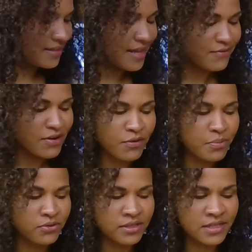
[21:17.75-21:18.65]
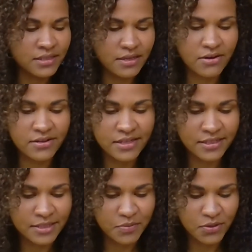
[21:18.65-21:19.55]
I've never pulled this card.
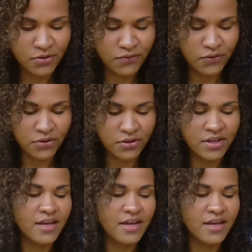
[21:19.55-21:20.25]
This is beautiful.